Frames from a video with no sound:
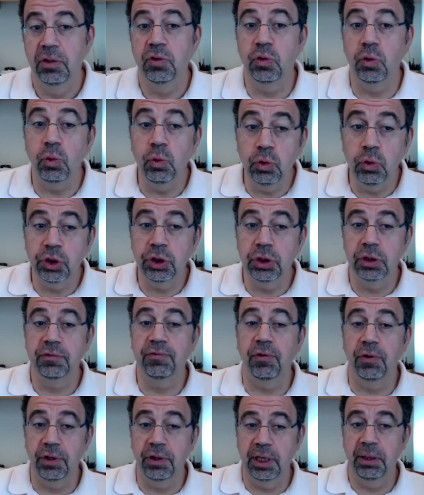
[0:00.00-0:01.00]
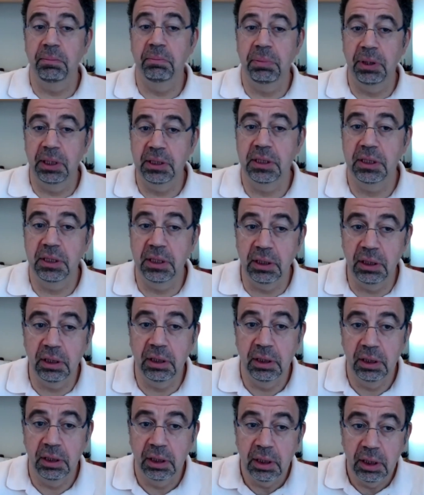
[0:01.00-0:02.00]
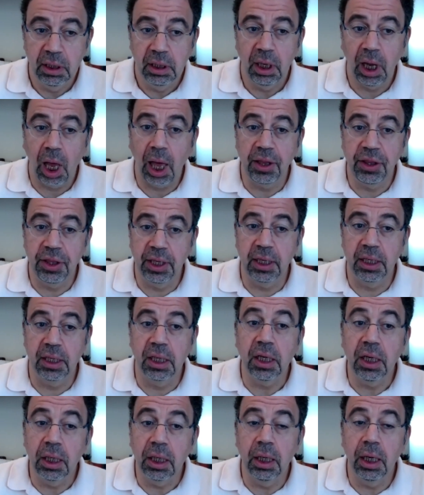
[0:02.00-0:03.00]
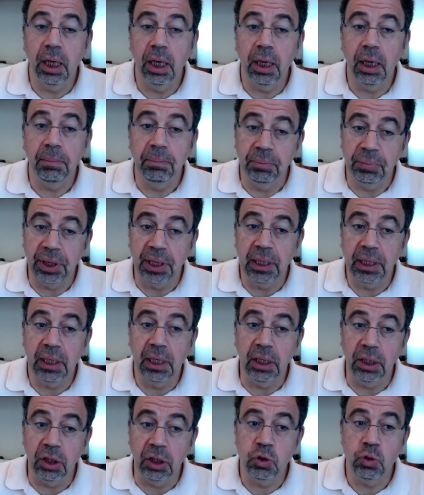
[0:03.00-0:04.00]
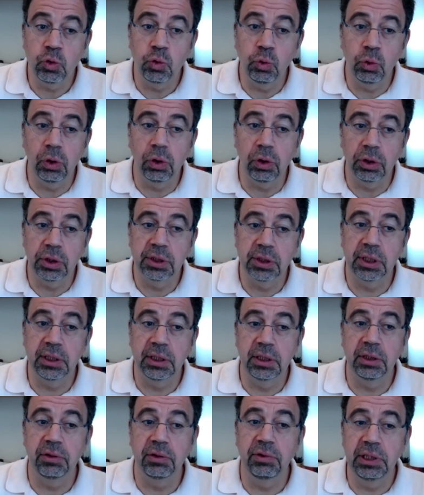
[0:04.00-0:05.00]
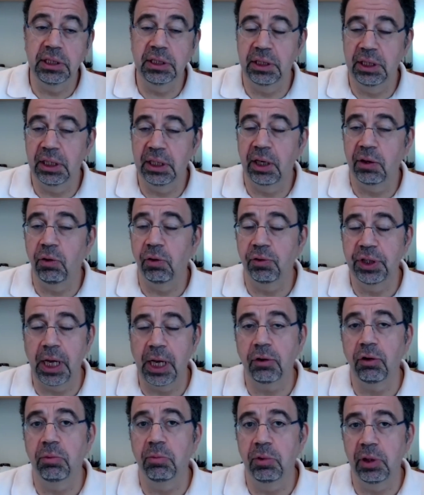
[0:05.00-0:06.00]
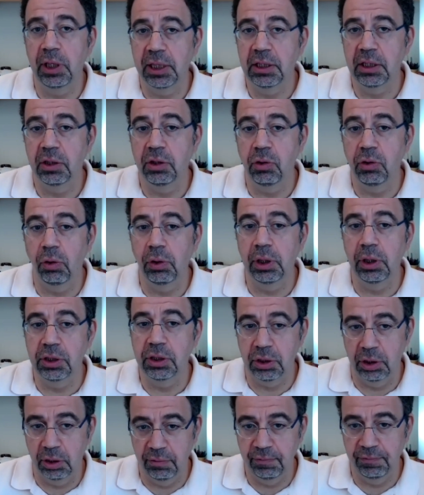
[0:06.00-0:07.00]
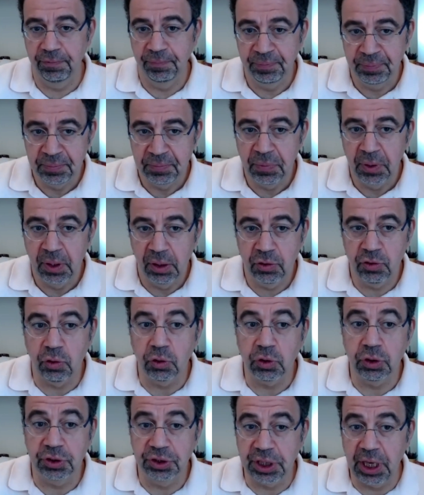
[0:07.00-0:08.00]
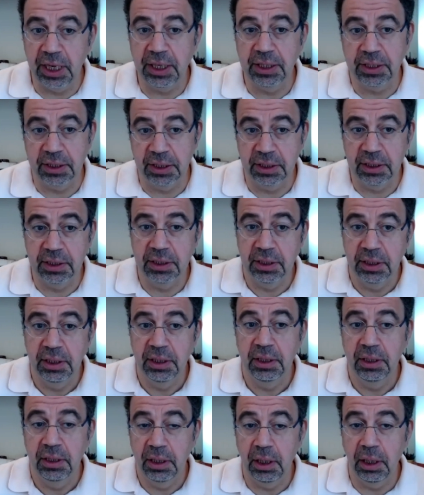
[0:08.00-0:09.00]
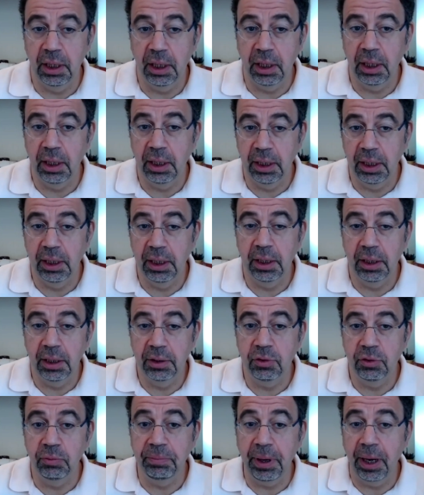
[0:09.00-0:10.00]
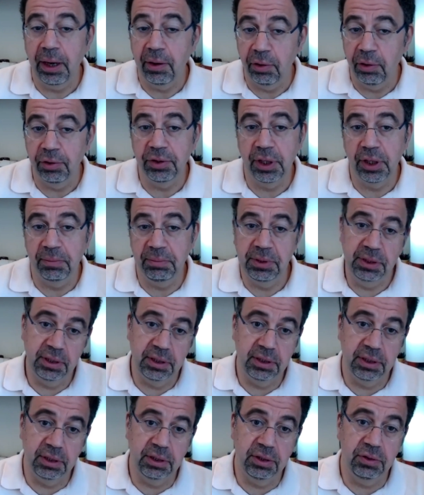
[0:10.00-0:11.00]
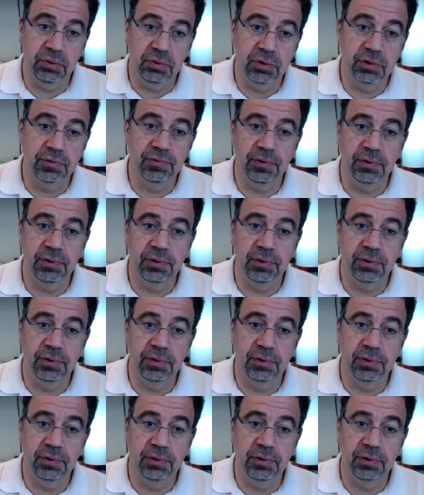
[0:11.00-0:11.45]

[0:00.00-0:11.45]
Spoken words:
solutions for them. But still, I think bringing the tools and the reasoning and all the accumulated knowledge of social sciences to bear on them is useful.